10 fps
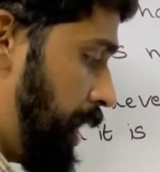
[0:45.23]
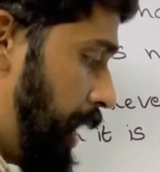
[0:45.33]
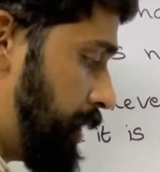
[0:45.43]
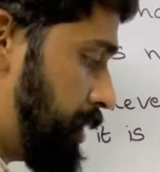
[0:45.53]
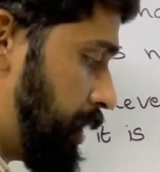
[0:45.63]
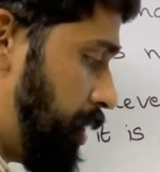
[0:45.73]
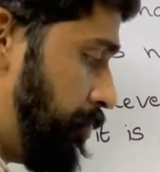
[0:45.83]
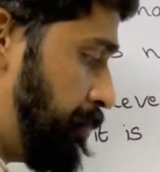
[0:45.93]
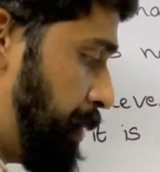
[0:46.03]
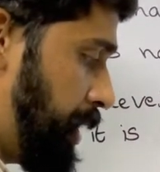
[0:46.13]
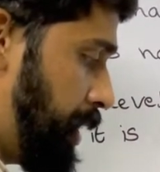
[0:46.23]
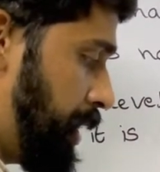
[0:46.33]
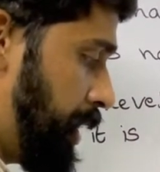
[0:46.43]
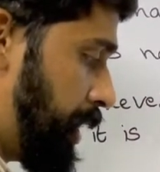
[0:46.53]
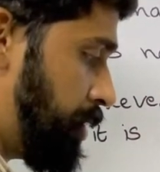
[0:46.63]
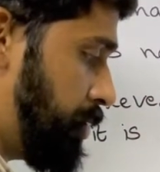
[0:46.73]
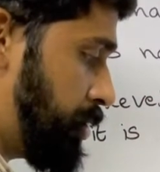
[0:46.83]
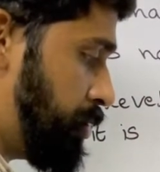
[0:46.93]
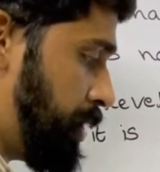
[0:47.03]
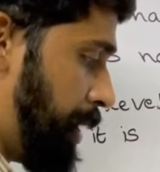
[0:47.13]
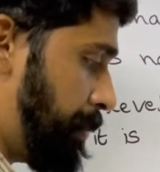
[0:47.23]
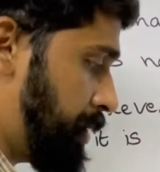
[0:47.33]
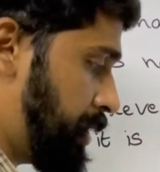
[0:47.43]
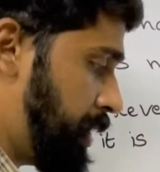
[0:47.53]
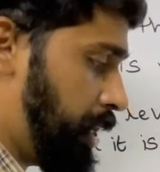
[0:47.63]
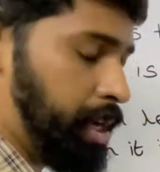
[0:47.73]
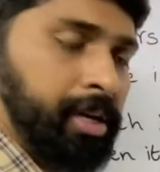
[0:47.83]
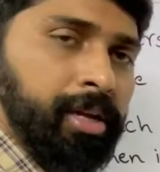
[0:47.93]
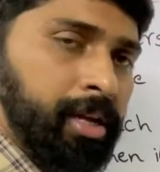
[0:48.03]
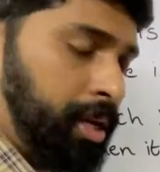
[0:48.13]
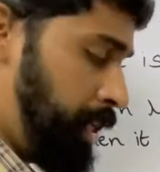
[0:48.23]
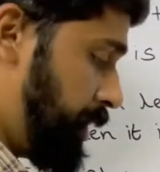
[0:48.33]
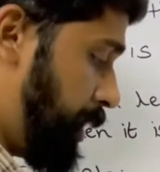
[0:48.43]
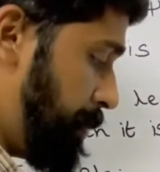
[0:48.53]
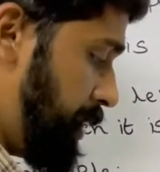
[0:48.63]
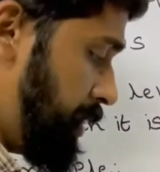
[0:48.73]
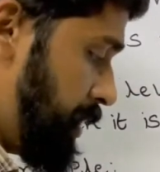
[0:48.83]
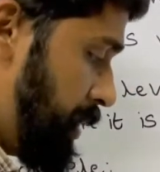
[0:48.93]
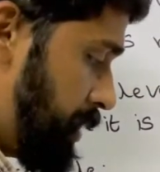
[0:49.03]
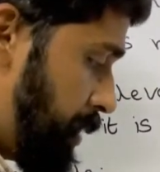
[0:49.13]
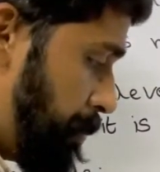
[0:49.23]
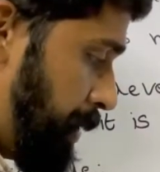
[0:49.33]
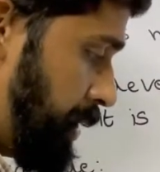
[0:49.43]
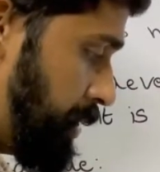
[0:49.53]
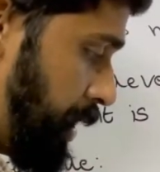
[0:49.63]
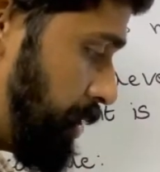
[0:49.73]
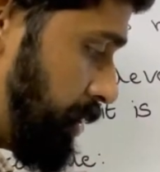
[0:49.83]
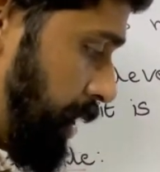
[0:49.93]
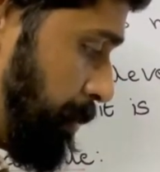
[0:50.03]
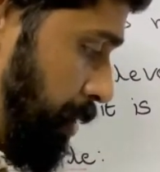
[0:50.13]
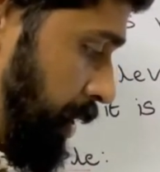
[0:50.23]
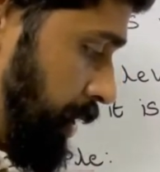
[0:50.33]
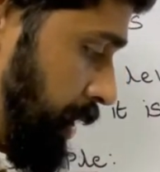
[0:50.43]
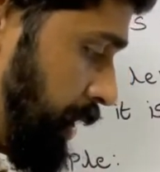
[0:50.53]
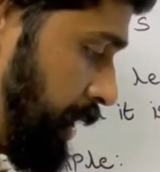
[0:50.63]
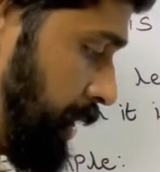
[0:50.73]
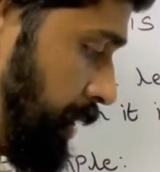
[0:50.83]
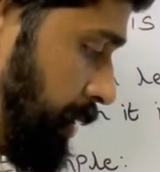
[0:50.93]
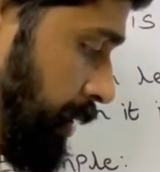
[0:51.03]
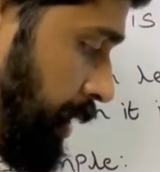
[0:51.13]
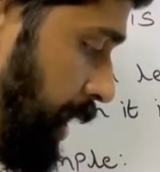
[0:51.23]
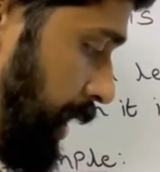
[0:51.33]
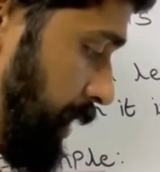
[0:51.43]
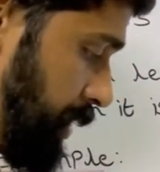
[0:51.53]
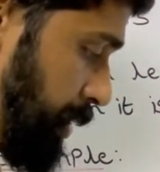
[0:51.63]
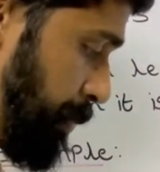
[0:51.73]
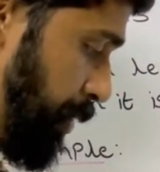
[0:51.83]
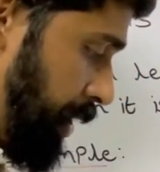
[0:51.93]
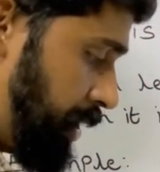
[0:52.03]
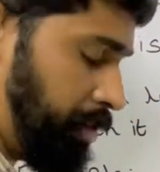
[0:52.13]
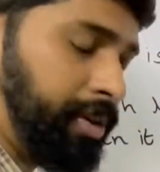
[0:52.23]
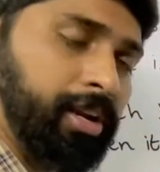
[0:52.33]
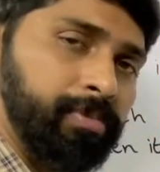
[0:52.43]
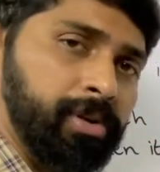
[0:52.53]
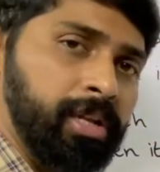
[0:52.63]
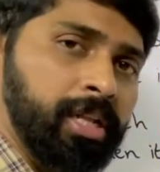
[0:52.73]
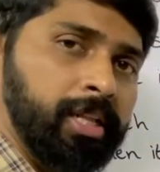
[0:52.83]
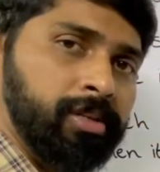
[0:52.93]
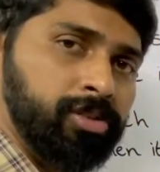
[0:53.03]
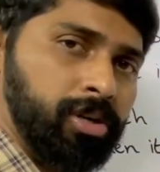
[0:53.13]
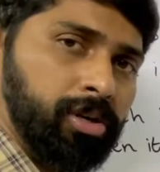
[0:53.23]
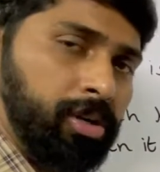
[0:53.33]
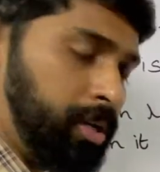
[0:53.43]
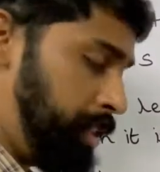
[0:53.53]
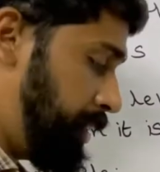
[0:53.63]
asterisk of p equals to ampersand a. That means so p is also a pointer and it is a pointer variable. So